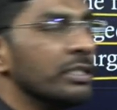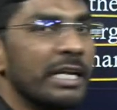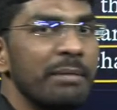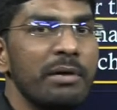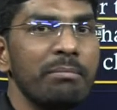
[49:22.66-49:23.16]
So
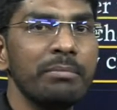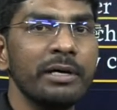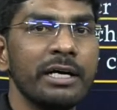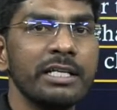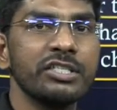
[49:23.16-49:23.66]

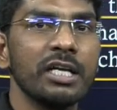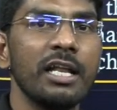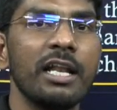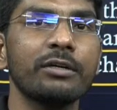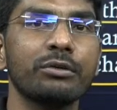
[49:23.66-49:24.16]
remember, gel
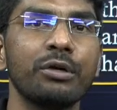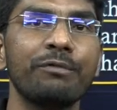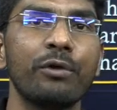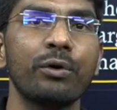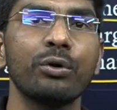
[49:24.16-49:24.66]

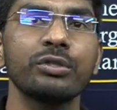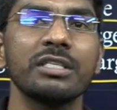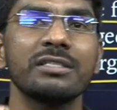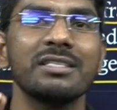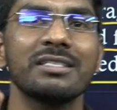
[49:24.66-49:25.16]

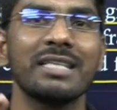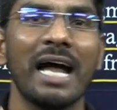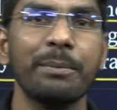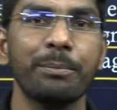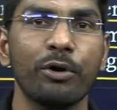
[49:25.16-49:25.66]
electrophoresis is
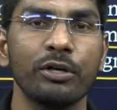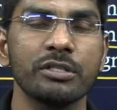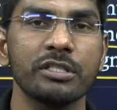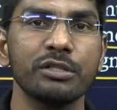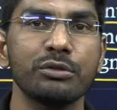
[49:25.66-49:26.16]
that
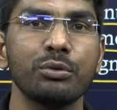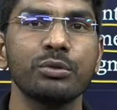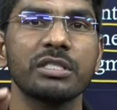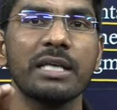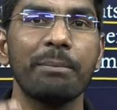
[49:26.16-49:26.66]
process to
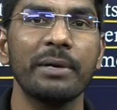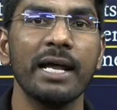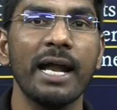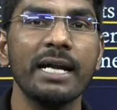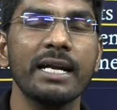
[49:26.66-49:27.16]

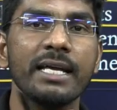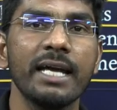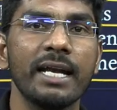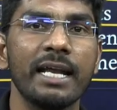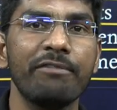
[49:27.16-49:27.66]
separate
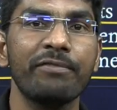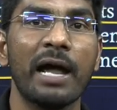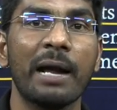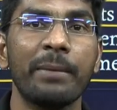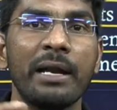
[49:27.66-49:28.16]
DNA
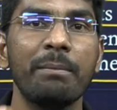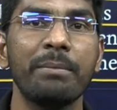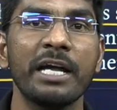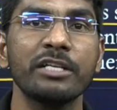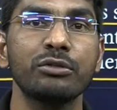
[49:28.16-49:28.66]
fragment
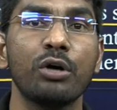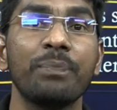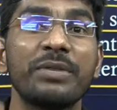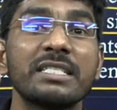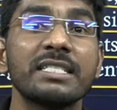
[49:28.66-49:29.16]
based
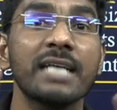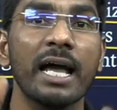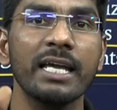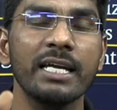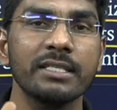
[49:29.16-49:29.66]
on the
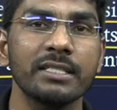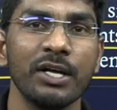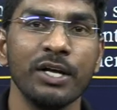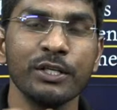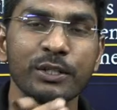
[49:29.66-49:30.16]
size.
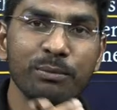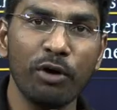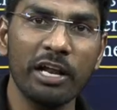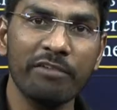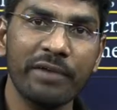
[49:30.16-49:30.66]

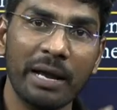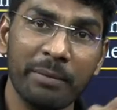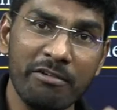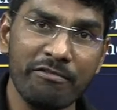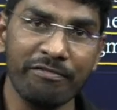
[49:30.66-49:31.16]
Smaller
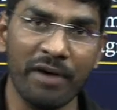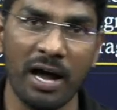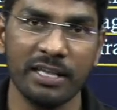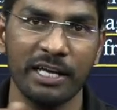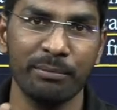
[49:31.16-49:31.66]
fragment
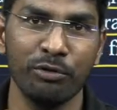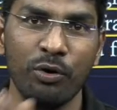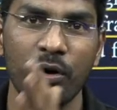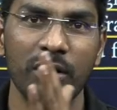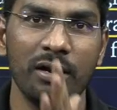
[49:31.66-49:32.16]
farther
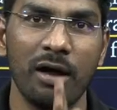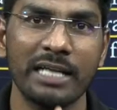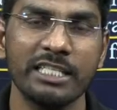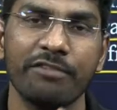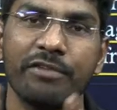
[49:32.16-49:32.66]
more,
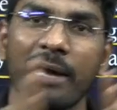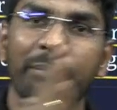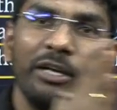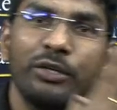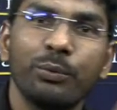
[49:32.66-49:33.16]
larger
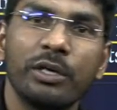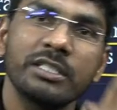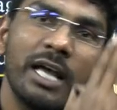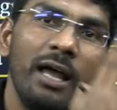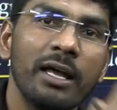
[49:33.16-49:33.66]
fragment towards
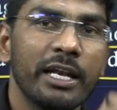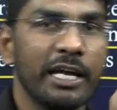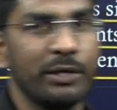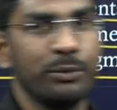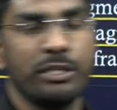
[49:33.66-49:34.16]
the
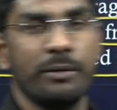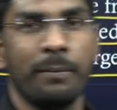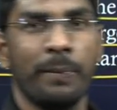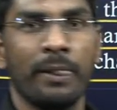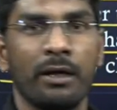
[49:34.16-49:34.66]
negative side.
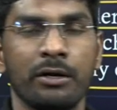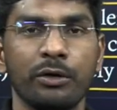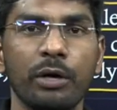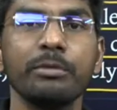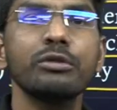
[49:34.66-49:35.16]
You
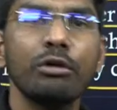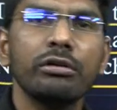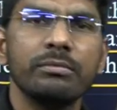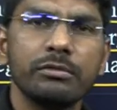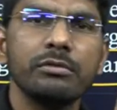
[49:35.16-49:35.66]
got
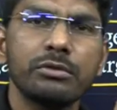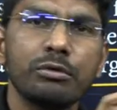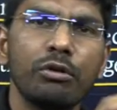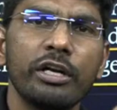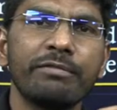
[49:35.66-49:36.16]
slow,
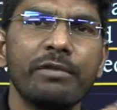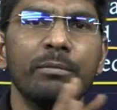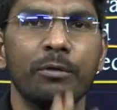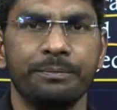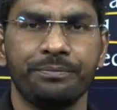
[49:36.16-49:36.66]
slowly it will
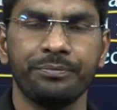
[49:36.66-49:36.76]
move.